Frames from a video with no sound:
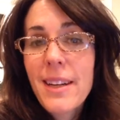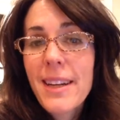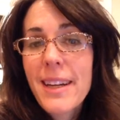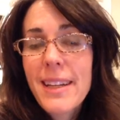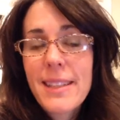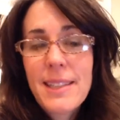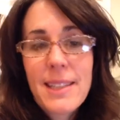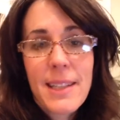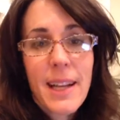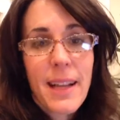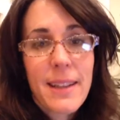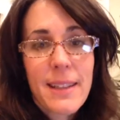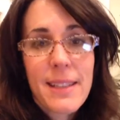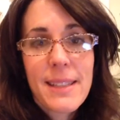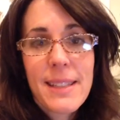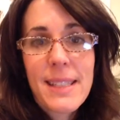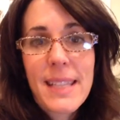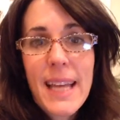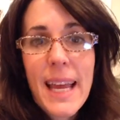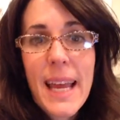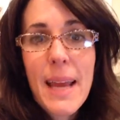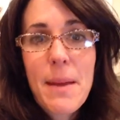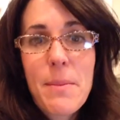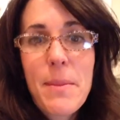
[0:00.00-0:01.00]
It's not the
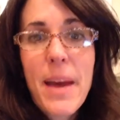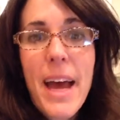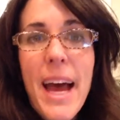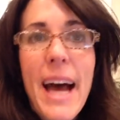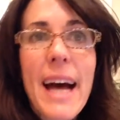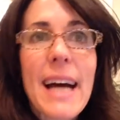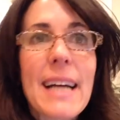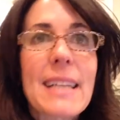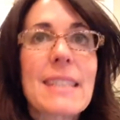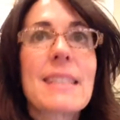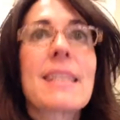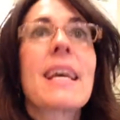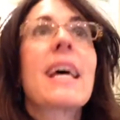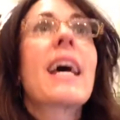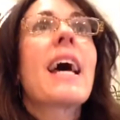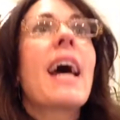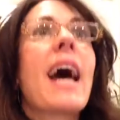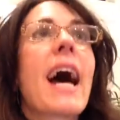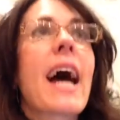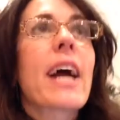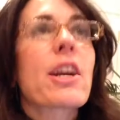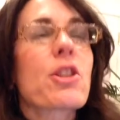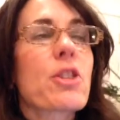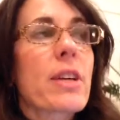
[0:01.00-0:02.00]
same as
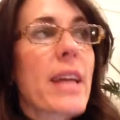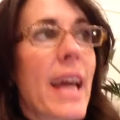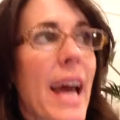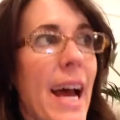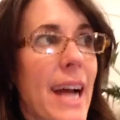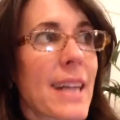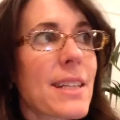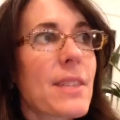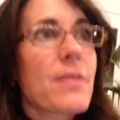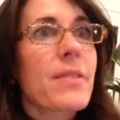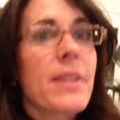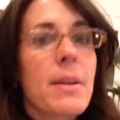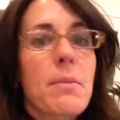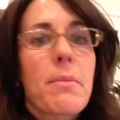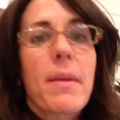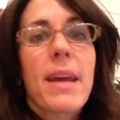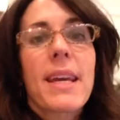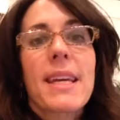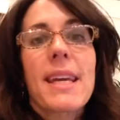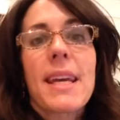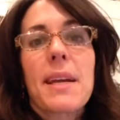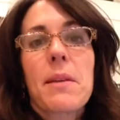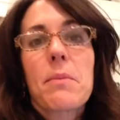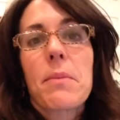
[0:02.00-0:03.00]
actually actively
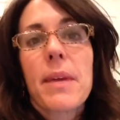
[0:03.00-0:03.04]
making,